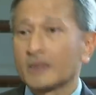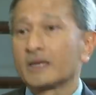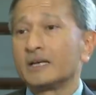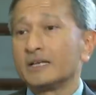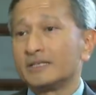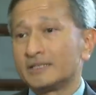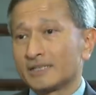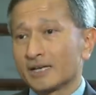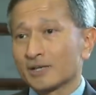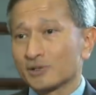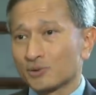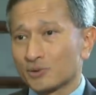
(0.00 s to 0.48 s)

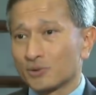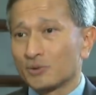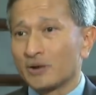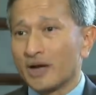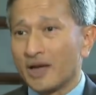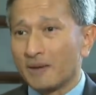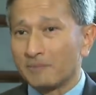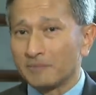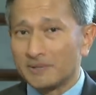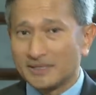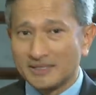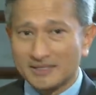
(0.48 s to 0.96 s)
It just so
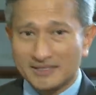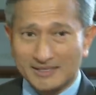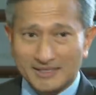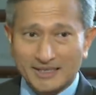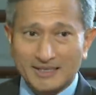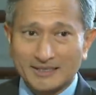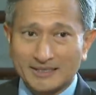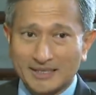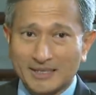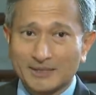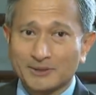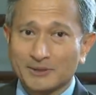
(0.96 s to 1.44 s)
happens
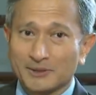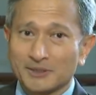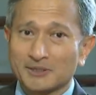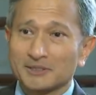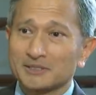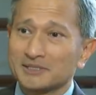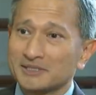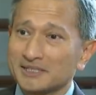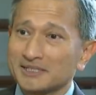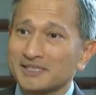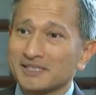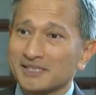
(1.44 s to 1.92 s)
that
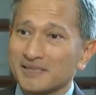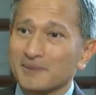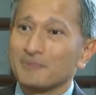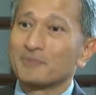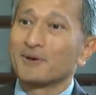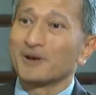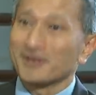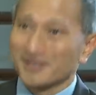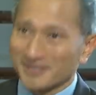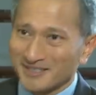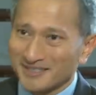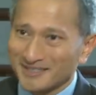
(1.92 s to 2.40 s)
technology is a
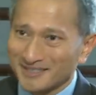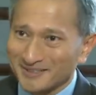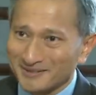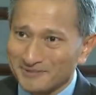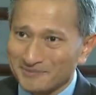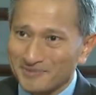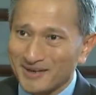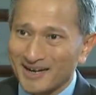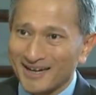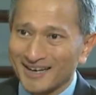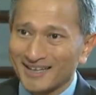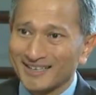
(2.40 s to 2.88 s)

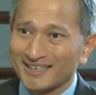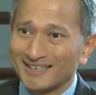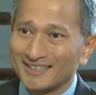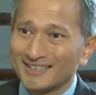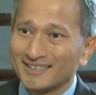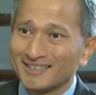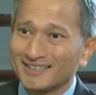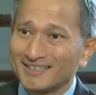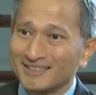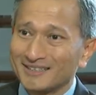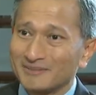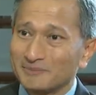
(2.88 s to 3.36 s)
positive part
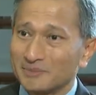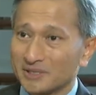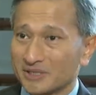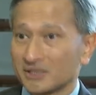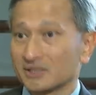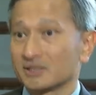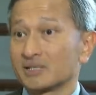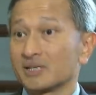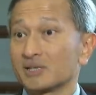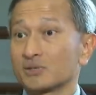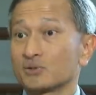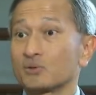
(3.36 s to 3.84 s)

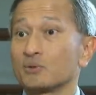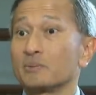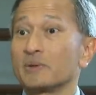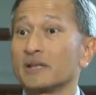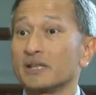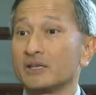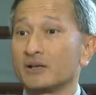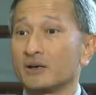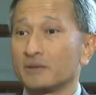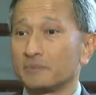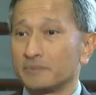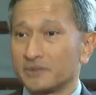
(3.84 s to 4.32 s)
because there's so
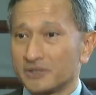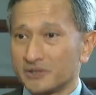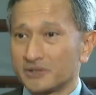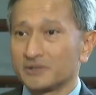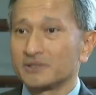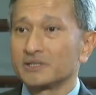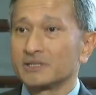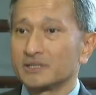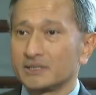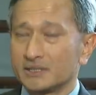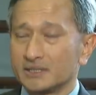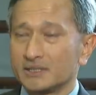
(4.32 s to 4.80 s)
many
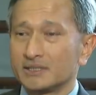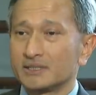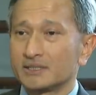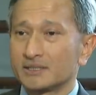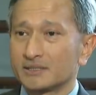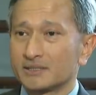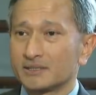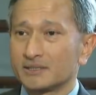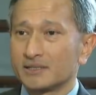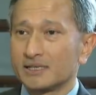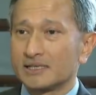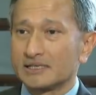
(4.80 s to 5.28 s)

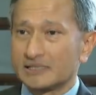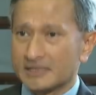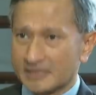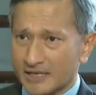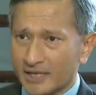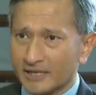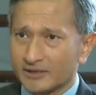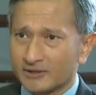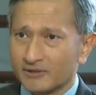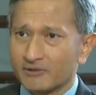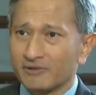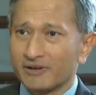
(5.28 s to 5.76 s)
opportunities and
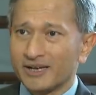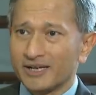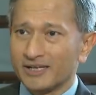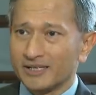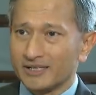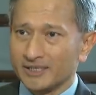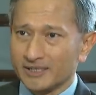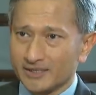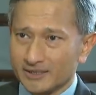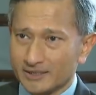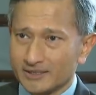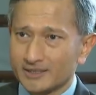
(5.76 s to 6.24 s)
such great
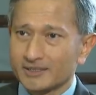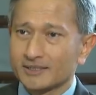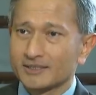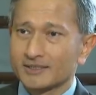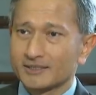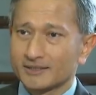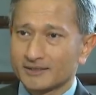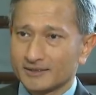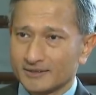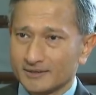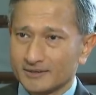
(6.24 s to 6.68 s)
needs.